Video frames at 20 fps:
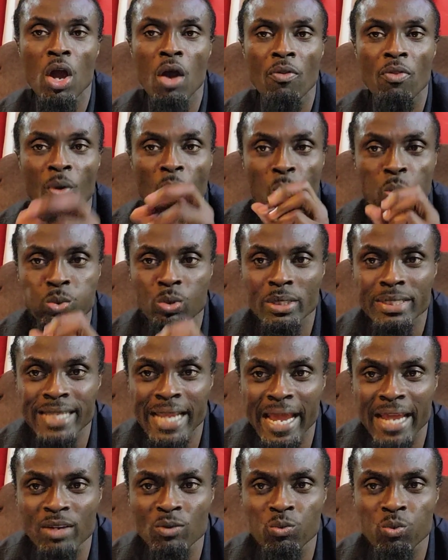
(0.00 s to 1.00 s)
The
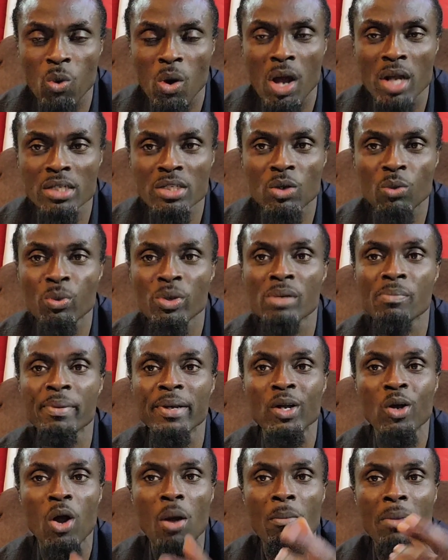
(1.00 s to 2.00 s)
dead water will
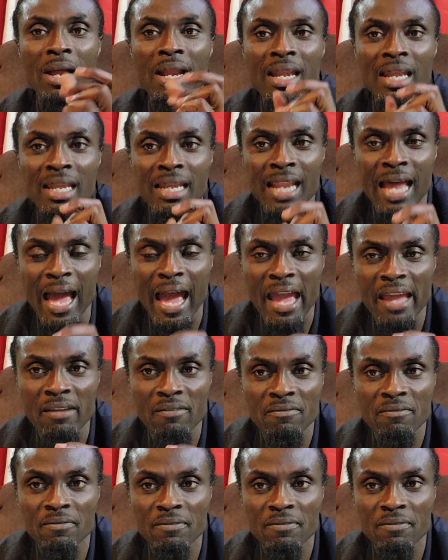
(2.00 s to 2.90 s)
become alive.